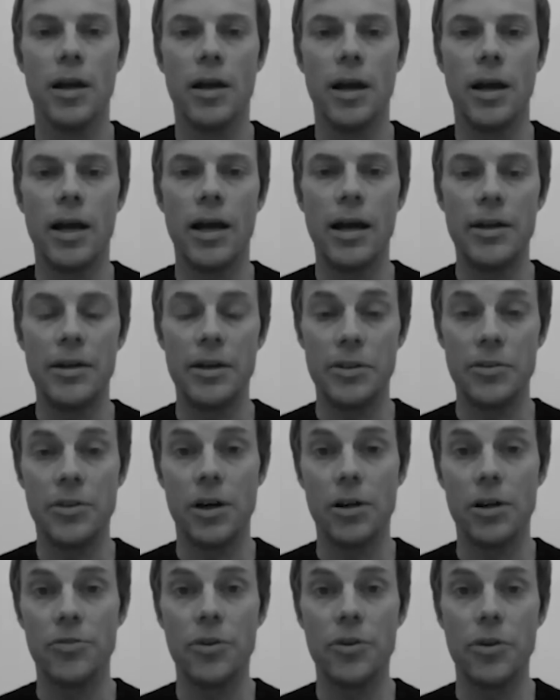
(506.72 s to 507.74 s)
And it
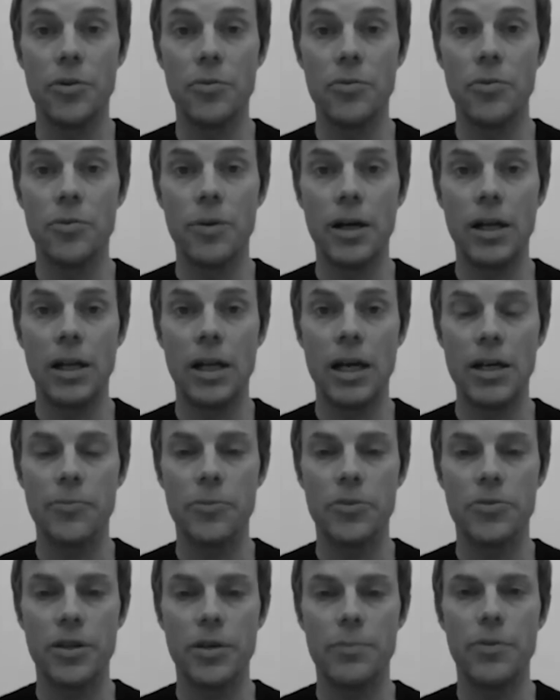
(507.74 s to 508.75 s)
also, like
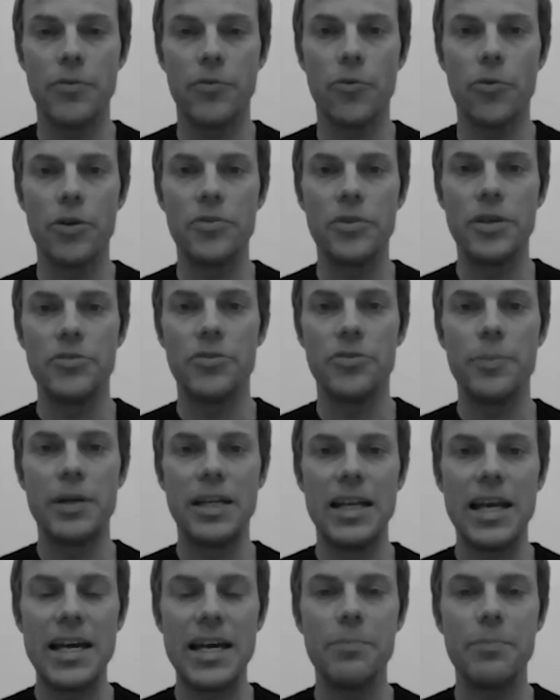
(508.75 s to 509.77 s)
we said before, it needs to be
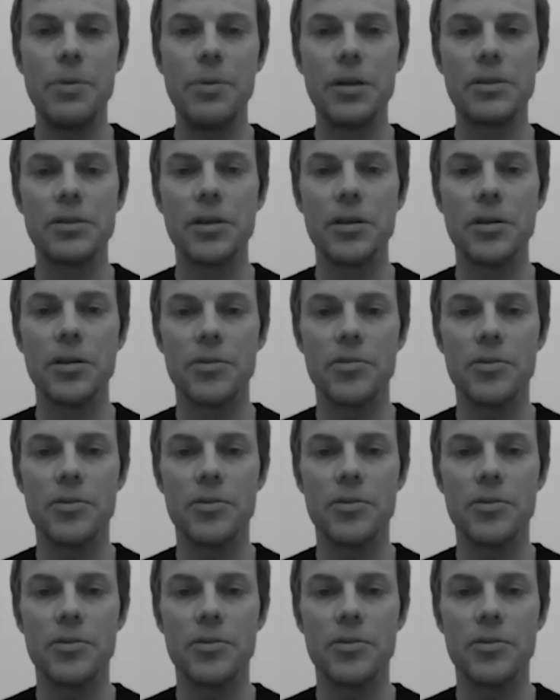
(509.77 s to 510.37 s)
labeled.